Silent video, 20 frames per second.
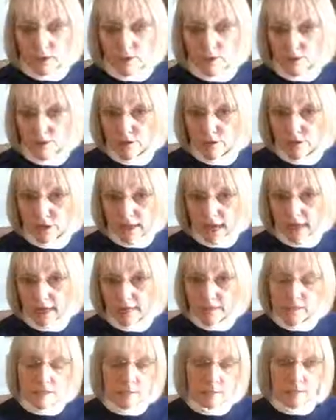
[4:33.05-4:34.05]
Turned
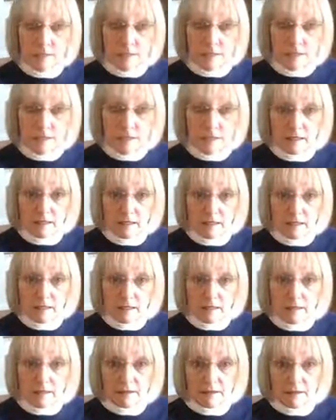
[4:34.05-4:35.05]
out to be
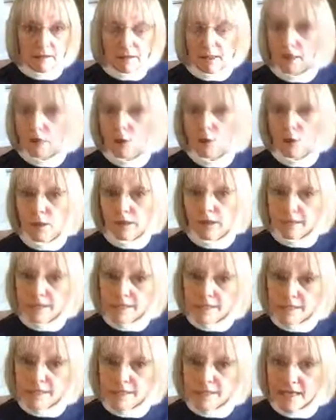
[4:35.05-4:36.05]
an
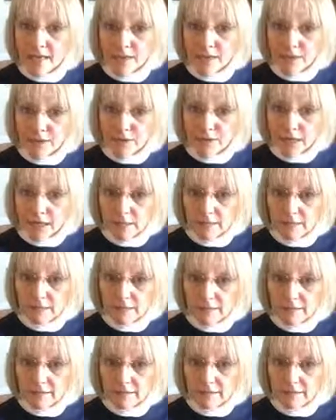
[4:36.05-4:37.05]
acquaintance of the
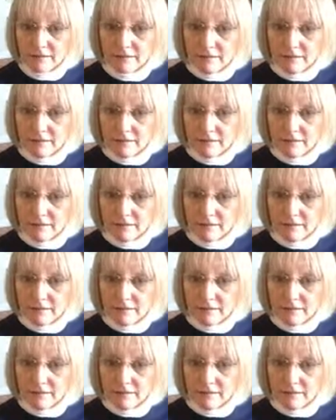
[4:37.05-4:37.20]
family